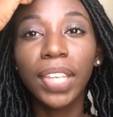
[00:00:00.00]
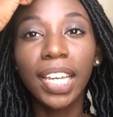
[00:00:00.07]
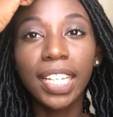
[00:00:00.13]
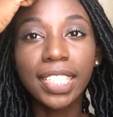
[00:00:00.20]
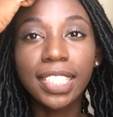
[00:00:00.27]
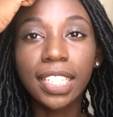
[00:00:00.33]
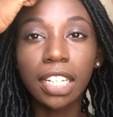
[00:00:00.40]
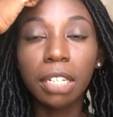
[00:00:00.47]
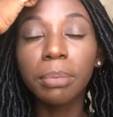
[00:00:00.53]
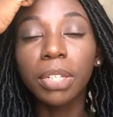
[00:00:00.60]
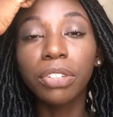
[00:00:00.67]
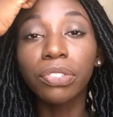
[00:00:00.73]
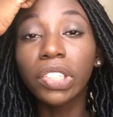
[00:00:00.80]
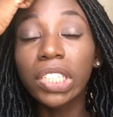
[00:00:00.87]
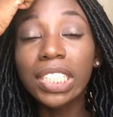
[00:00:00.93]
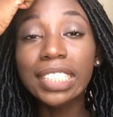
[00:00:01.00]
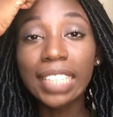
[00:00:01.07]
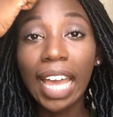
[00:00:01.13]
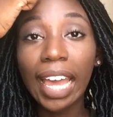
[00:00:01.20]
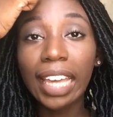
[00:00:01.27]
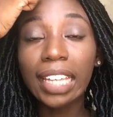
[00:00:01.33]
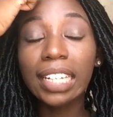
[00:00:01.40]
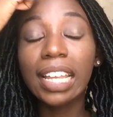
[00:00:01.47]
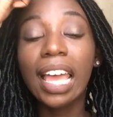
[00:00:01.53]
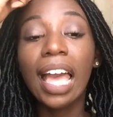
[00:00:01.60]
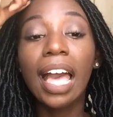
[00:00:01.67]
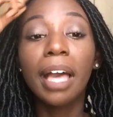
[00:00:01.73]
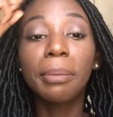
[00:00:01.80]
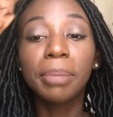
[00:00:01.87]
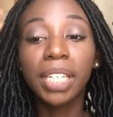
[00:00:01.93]
it's gonna be really tight
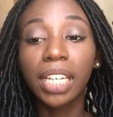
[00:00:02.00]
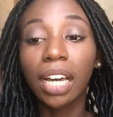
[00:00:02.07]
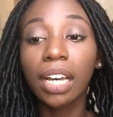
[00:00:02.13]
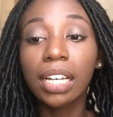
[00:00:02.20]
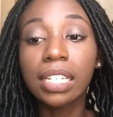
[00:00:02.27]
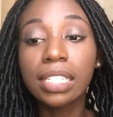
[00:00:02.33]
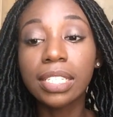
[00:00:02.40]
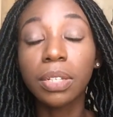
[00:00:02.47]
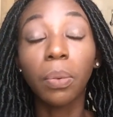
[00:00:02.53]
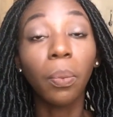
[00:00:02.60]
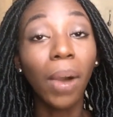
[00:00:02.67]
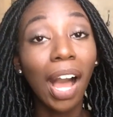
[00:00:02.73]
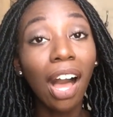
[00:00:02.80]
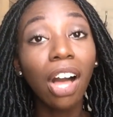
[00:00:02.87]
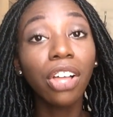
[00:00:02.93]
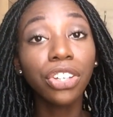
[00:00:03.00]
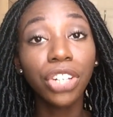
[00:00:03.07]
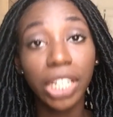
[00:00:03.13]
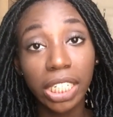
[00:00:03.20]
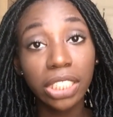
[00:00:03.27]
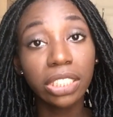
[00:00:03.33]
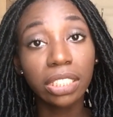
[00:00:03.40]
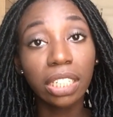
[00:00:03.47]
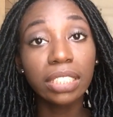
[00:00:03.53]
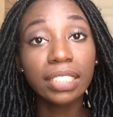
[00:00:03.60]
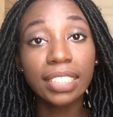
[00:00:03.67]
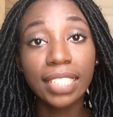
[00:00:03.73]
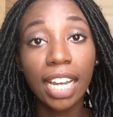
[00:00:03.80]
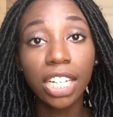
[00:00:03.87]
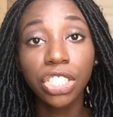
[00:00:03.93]
because while your
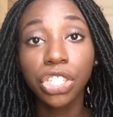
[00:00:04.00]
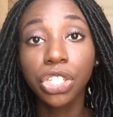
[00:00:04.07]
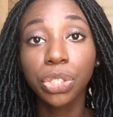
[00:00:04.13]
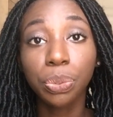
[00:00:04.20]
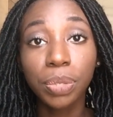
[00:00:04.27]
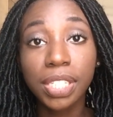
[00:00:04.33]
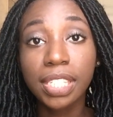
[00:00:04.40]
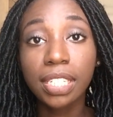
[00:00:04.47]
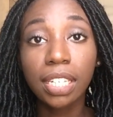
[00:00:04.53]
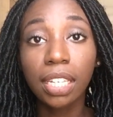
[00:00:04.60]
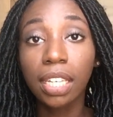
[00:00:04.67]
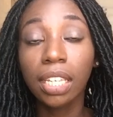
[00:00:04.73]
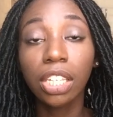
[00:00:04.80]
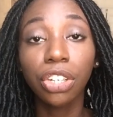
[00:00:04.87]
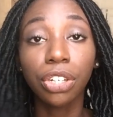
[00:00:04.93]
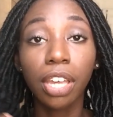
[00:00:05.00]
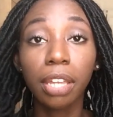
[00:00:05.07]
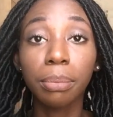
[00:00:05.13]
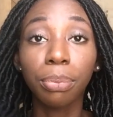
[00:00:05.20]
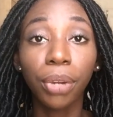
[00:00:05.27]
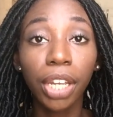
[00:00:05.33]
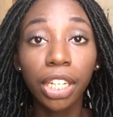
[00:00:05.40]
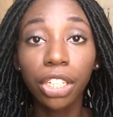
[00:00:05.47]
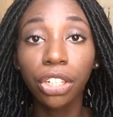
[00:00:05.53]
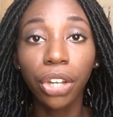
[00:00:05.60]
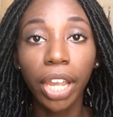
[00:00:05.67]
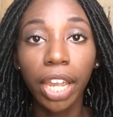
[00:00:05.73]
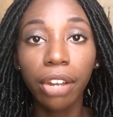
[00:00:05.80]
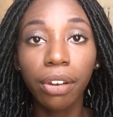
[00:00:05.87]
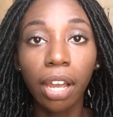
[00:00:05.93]
hairstylist is actually twisting and braiding your
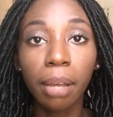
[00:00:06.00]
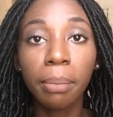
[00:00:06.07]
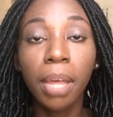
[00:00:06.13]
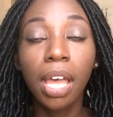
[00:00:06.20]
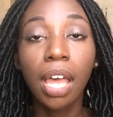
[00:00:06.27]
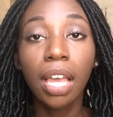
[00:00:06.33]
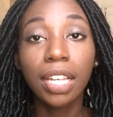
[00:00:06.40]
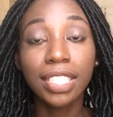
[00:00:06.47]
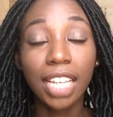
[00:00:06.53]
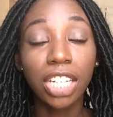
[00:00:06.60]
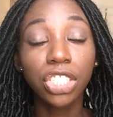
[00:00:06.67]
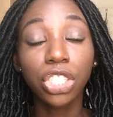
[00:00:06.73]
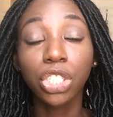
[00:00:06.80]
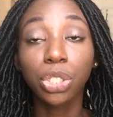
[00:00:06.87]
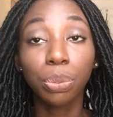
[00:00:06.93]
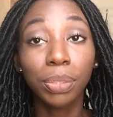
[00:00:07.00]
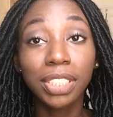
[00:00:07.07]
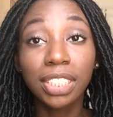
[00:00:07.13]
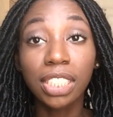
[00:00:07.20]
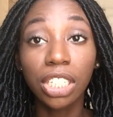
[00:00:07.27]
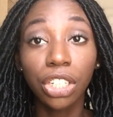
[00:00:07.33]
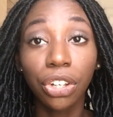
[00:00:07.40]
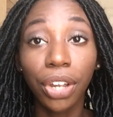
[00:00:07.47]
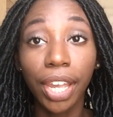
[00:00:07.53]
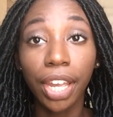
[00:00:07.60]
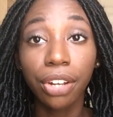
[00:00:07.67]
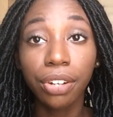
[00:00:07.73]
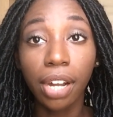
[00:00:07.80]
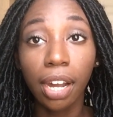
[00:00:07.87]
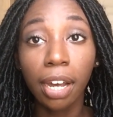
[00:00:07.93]
hair up, it's actually twisting your
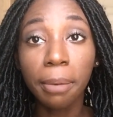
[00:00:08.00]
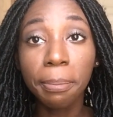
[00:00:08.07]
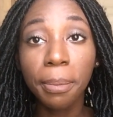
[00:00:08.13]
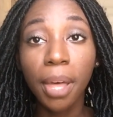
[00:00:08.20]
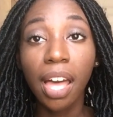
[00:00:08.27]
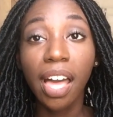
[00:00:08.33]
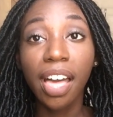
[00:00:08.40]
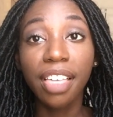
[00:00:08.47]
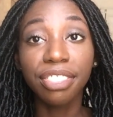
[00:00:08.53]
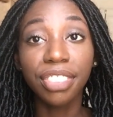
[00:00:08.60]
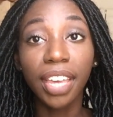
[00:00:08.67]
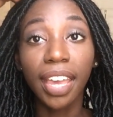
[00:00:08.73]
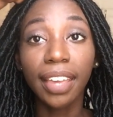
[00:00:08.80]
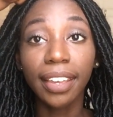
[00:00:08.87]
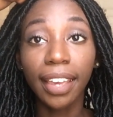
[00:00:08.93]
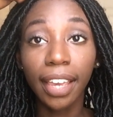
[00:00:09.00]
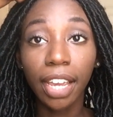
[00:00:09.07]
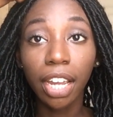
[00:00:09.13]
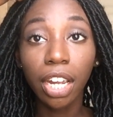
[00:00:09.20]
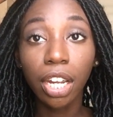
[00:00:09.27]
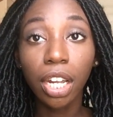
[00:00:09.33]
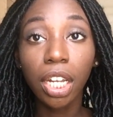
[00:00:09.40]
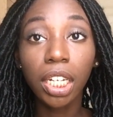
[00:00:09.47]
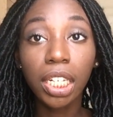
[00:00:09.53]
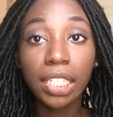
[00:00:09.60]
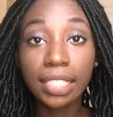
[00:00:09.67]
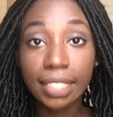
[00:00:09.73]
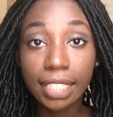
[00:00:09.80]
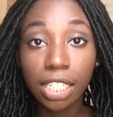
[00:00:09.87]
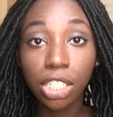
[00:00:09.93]
hair up, the hair
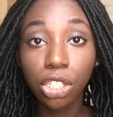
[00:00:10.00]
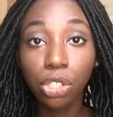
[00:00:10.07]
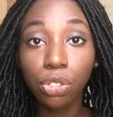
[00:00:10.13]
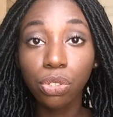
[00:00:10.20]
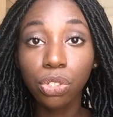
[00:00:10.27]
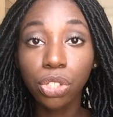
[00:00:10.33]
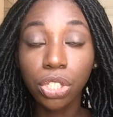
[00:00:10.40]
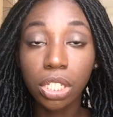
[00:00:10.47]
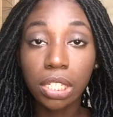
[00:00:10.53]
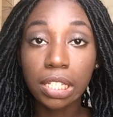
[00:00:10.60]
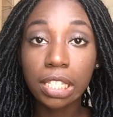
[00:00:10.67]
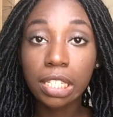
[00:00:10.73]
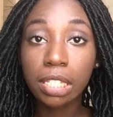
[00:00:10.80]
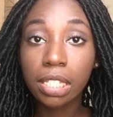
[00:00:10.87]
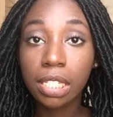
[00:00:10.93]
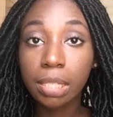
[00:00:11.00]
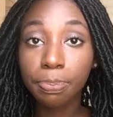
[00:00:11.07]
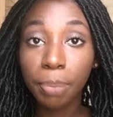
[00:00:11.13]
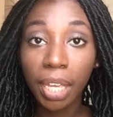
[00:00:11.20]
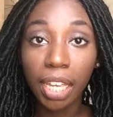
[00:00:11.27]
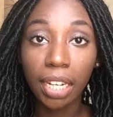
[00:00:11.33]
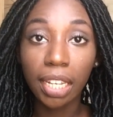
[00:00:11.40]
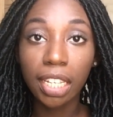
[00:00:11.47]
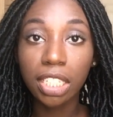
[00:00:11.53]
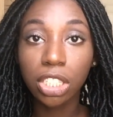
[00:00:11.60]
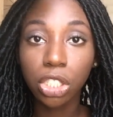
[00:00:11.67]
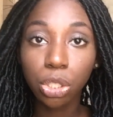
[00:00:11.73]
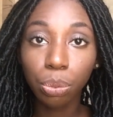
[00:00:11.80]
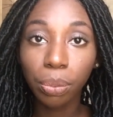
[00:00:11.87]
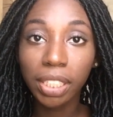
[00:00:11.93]
continues to spin.
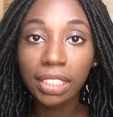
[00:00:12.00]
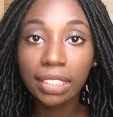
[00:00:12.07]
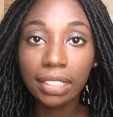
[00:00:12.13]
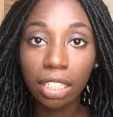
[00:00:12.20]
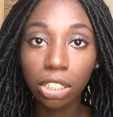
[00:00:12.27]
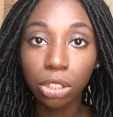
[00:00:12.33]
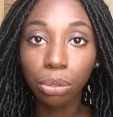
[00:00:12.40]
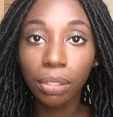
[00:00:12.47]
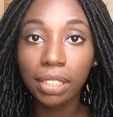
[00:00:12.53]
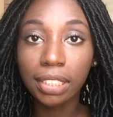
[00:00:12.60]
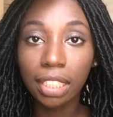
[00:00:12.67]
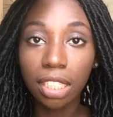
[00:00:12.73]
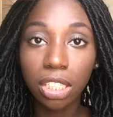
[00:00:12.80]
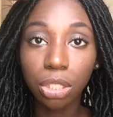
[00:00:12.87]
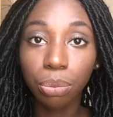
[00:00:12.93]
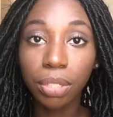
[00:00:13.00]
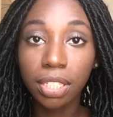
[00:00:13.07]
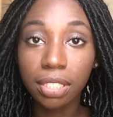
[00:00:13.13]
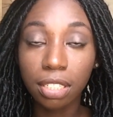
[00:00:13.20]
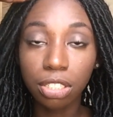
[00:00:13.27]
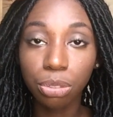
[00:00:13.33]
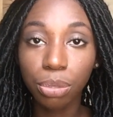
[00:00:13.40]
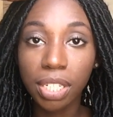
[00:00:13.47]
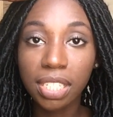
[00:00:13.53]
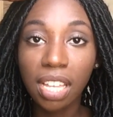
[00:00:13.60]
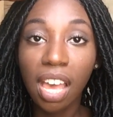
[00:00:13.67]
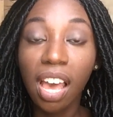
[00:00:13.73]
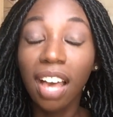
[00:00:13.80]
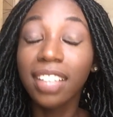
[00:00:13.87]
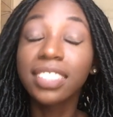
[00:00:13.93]
It twists, it twists, it twists, it
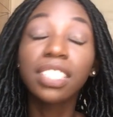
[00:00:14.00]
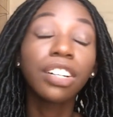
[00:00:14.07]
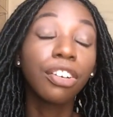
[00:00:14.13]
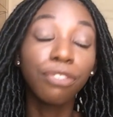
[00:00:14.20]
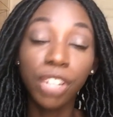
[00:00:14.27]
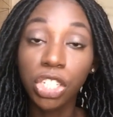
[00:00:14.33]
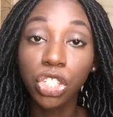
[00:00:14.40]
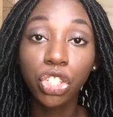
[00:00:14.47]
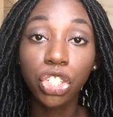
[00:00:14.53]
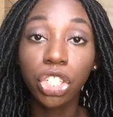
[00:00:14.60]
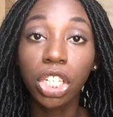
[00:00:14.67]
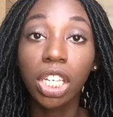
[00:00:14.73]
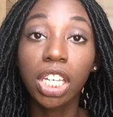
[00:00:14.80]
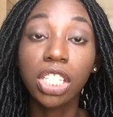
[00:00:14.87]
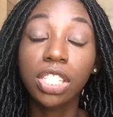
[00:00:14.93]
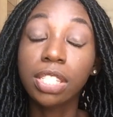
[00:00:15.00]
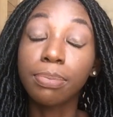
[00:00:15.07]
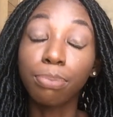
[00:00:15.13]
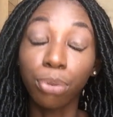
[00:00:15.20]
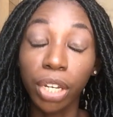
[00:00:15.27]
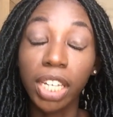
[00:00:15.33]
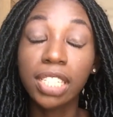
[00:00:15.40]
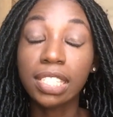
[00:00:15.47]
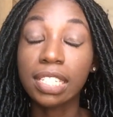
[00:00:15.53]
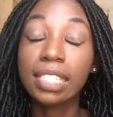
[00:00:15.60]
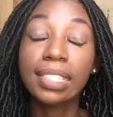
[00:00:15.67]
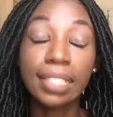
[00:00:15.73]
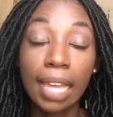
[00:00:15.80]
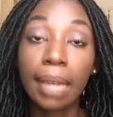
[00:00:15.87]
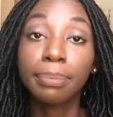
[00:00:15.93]
twists until eventually it breaks
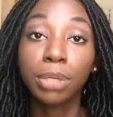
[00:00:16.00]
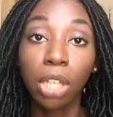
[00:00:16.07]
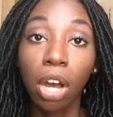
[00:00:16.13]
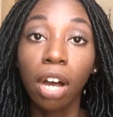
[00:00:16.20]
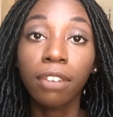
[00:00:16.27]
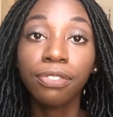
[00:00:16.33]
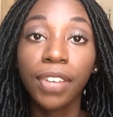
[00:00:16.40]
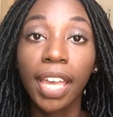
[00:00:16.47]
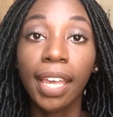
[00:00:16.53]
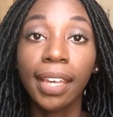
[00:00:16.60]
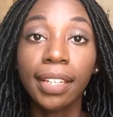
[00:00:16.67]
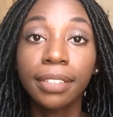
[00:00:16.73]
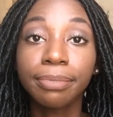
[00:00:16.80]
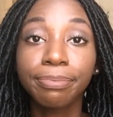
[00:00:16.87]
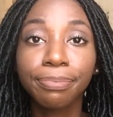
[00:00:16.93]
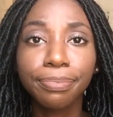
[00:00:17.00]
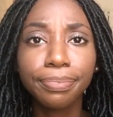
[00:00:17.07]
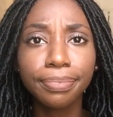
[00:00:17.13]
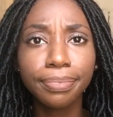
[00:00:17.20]
and snaps off. And